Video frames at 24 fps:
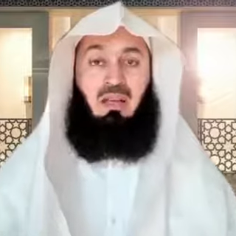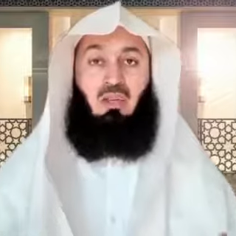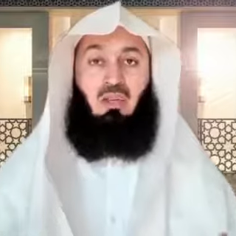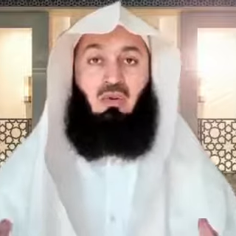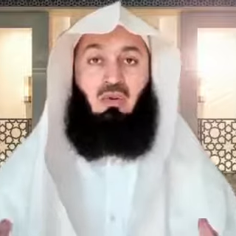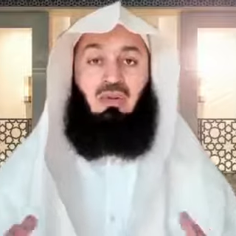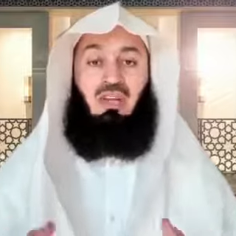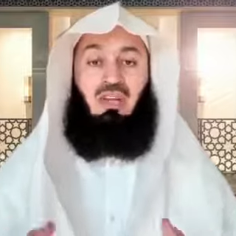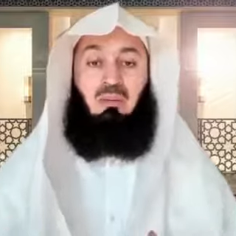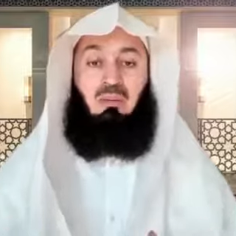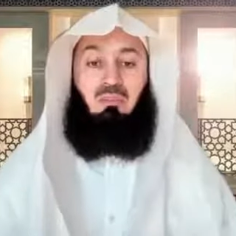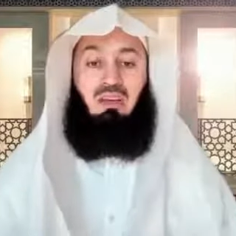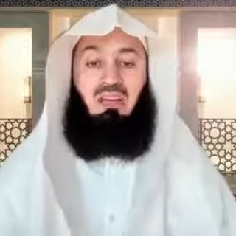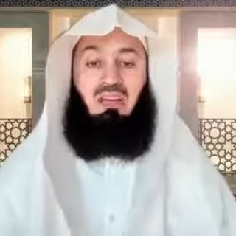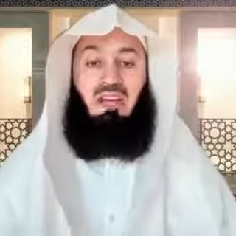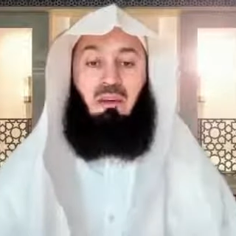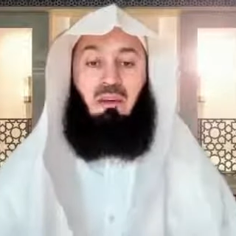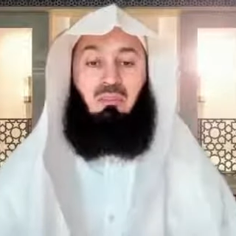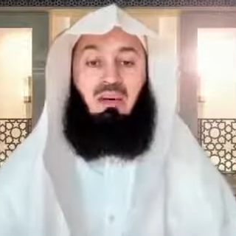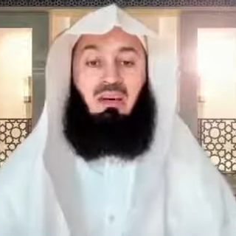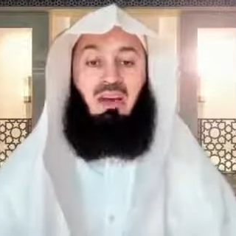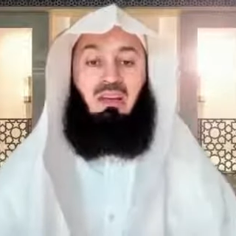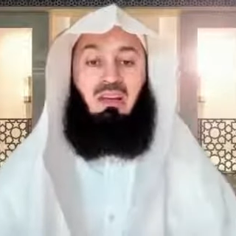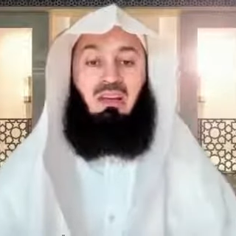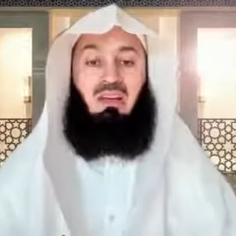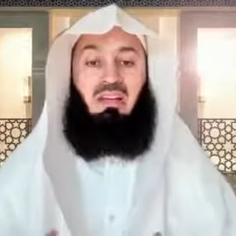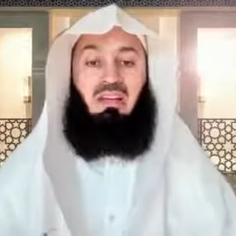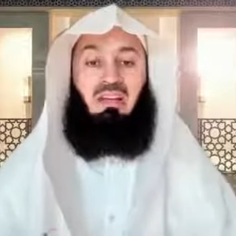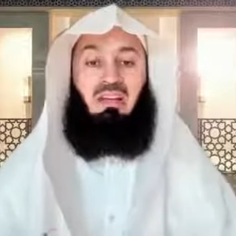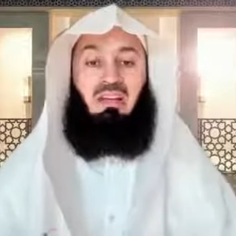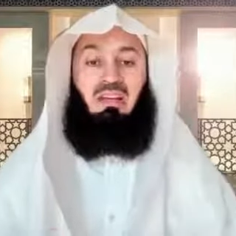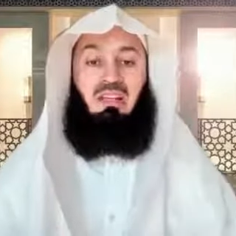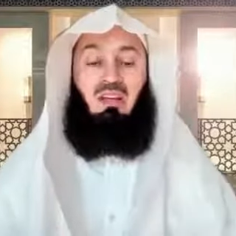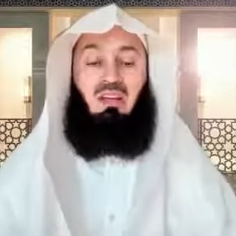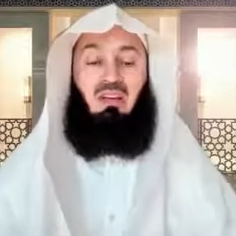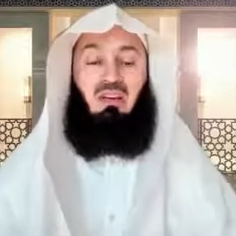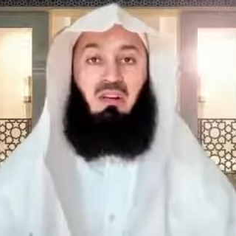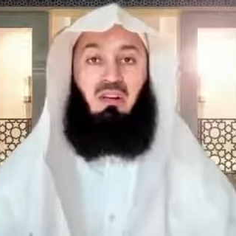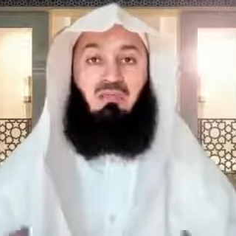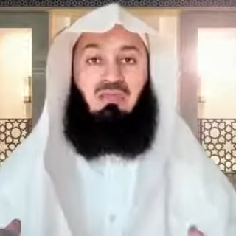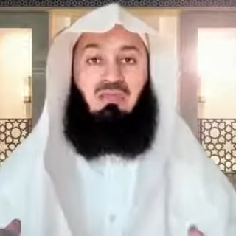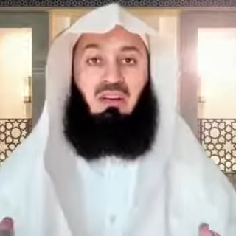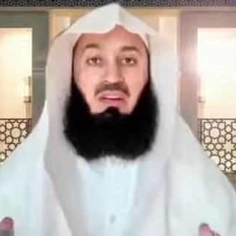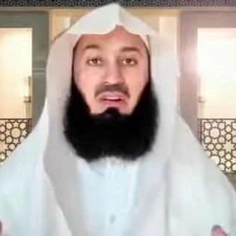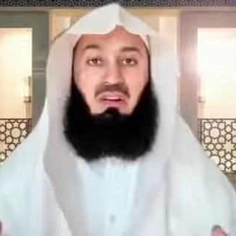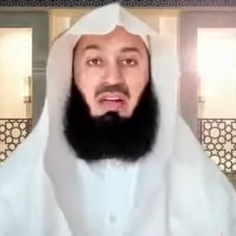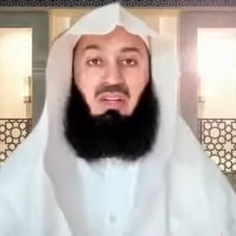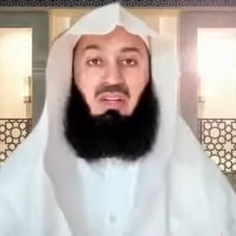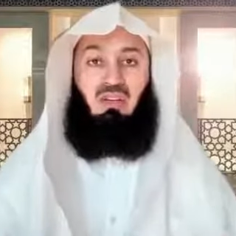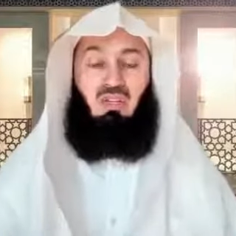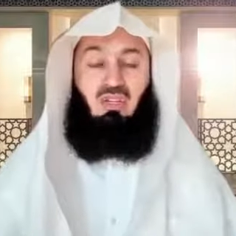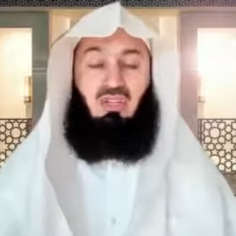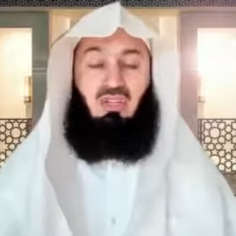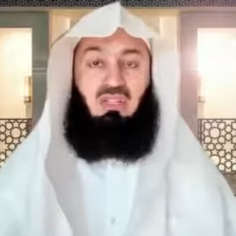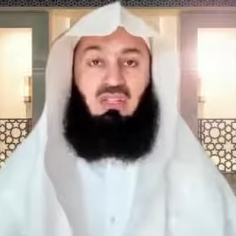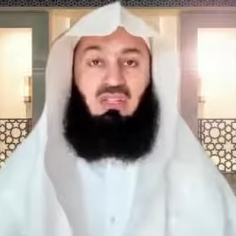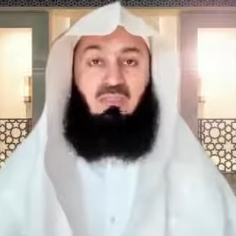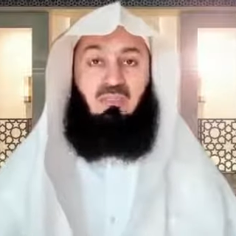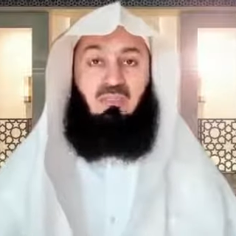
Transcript: You can become a leader of the righteous.